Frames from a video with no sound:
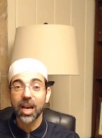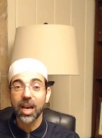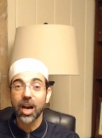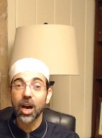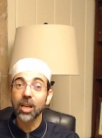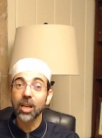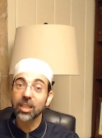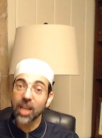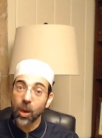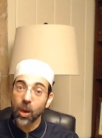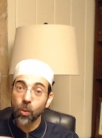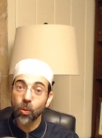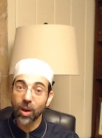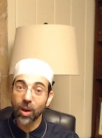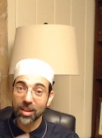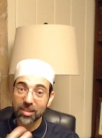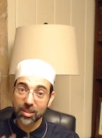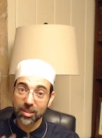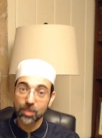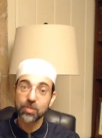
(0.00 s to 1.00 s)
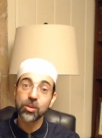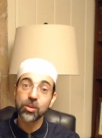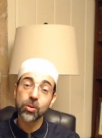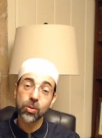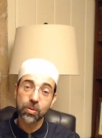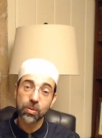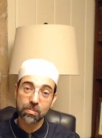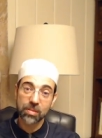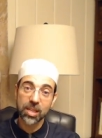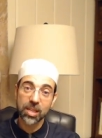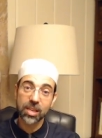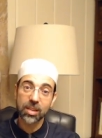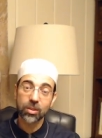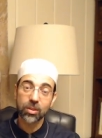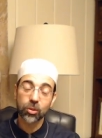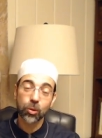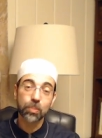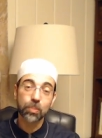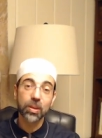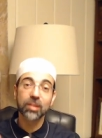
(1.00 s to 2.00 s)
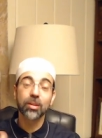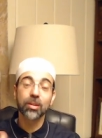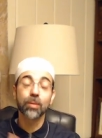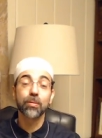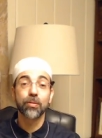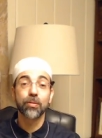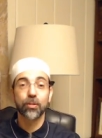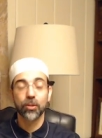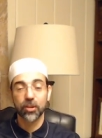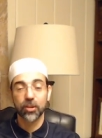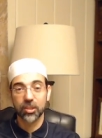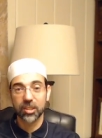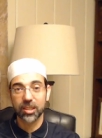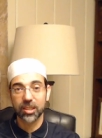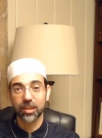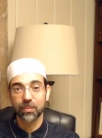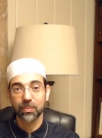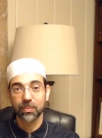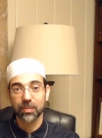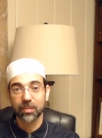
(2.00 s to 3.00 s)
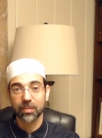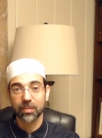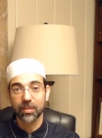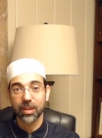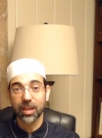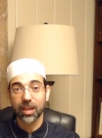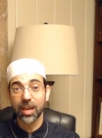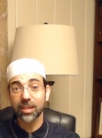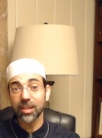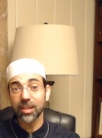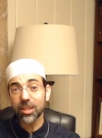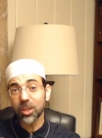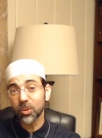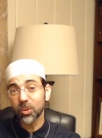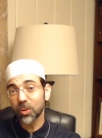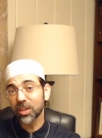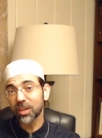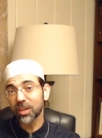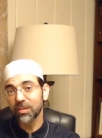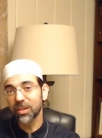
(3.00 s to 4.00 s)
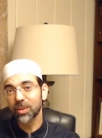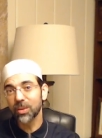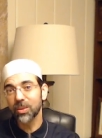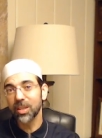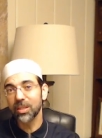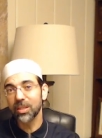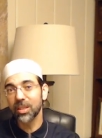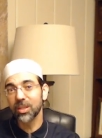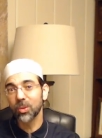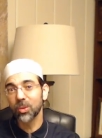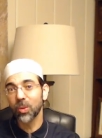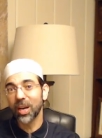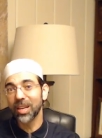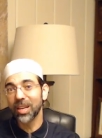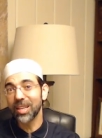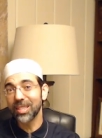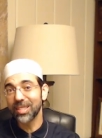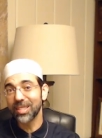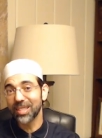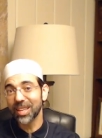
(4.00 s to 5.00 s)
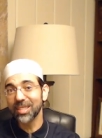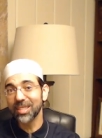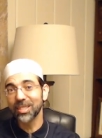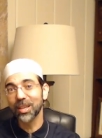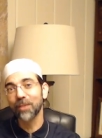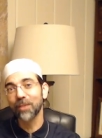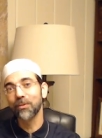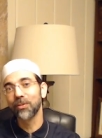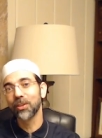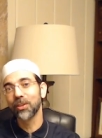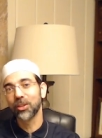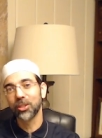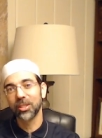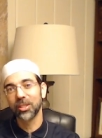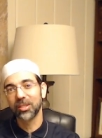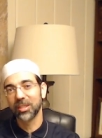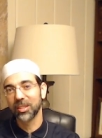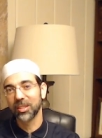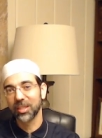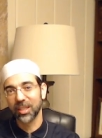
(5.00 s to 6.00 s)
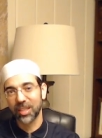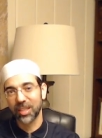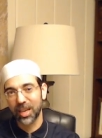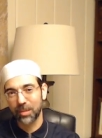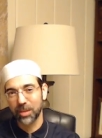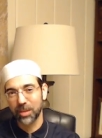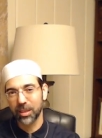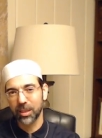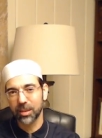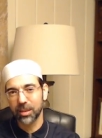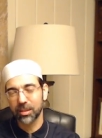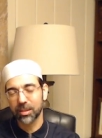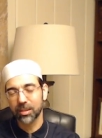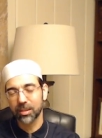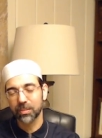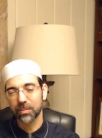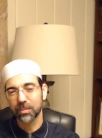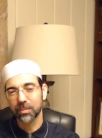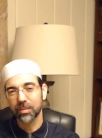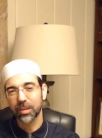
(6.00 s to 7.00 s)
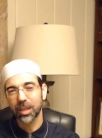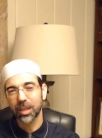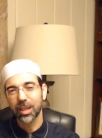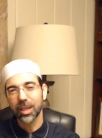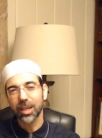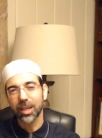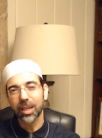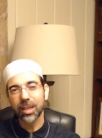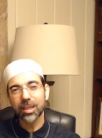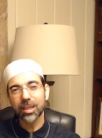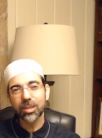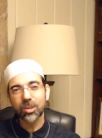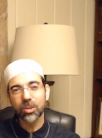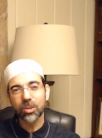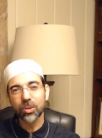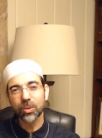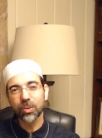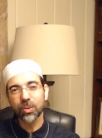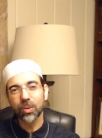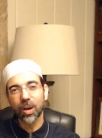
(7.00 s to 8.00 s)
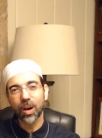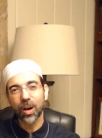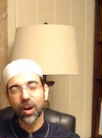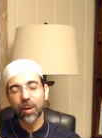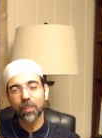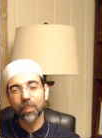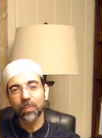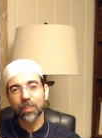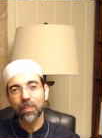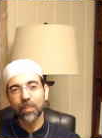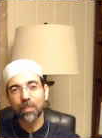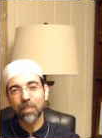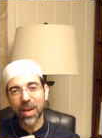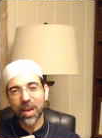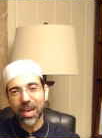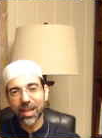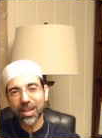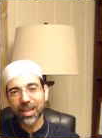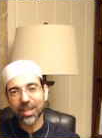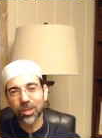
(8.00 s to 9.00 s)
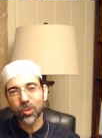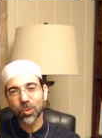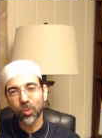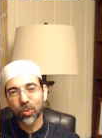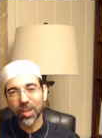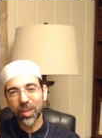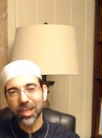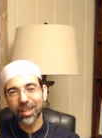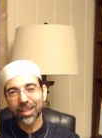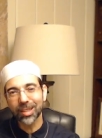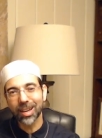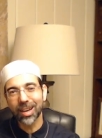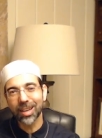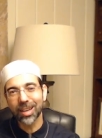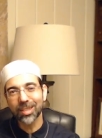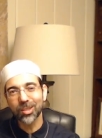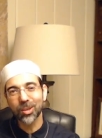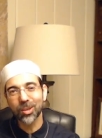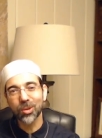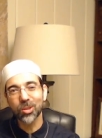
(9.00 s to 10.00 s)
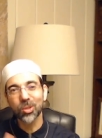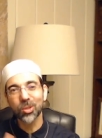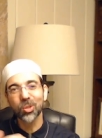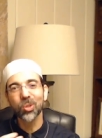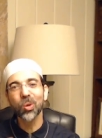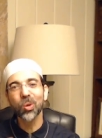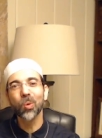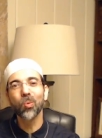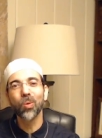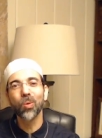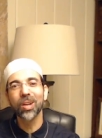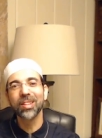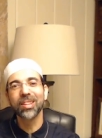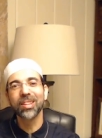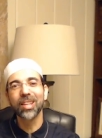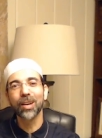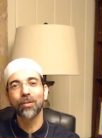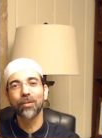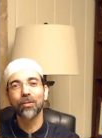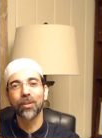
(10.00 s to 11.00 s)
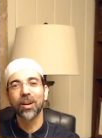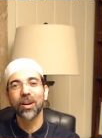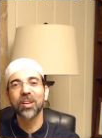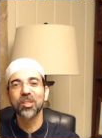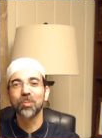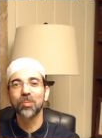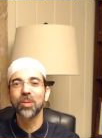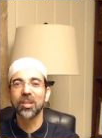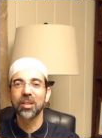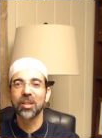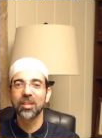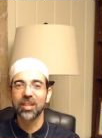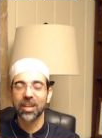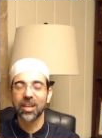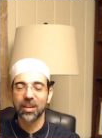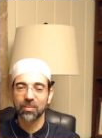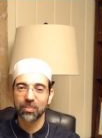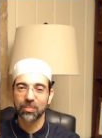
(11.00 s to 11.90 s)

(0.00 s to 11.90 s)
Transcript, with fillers: Allah wants you and me to put Him first. And this is one of the reasons why He sends afflictions and calamities. It is to make us realize there's no one there for us but Allah